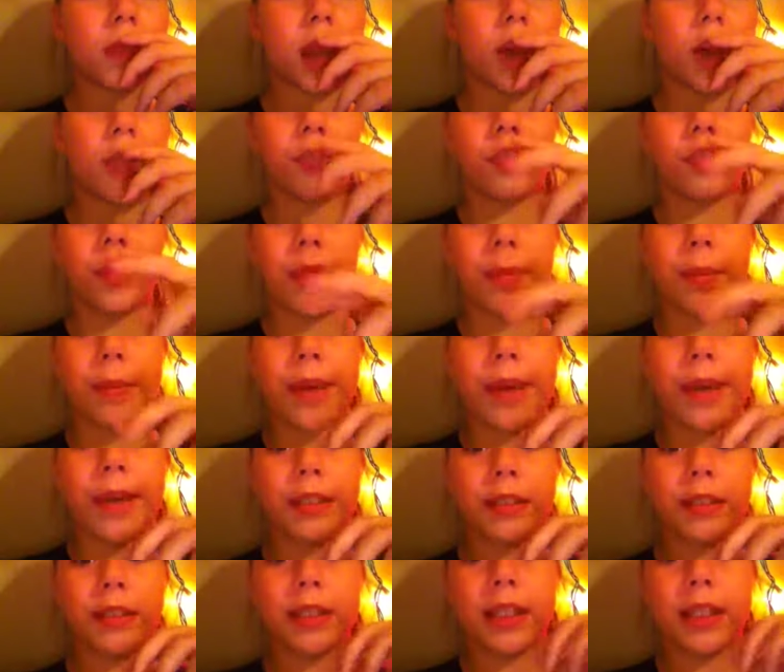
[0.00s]
On um, three
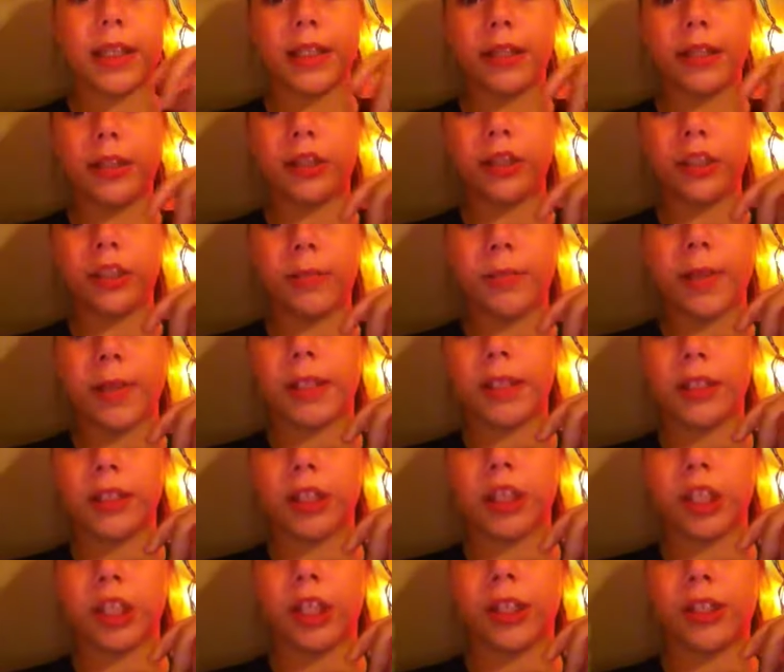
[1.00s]
minutes, and it's two
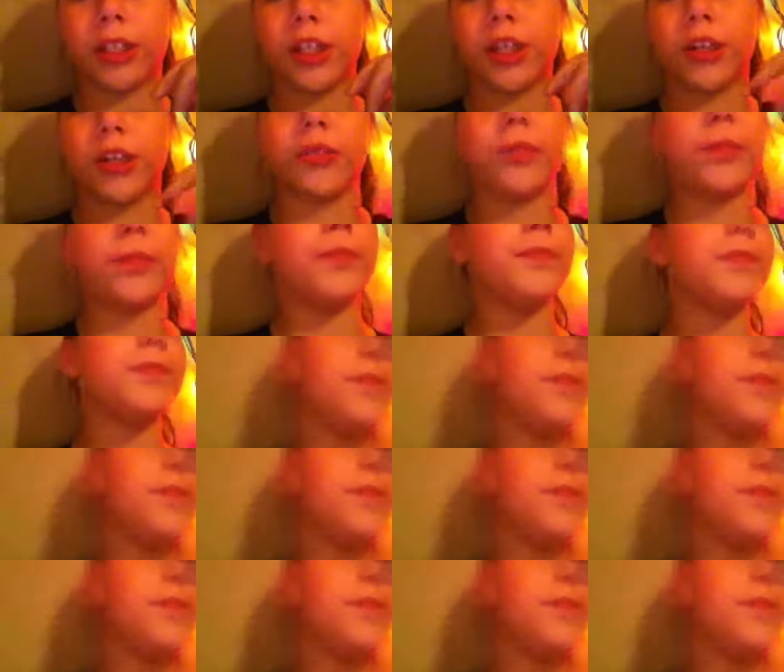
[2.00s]
minutes thirty-two.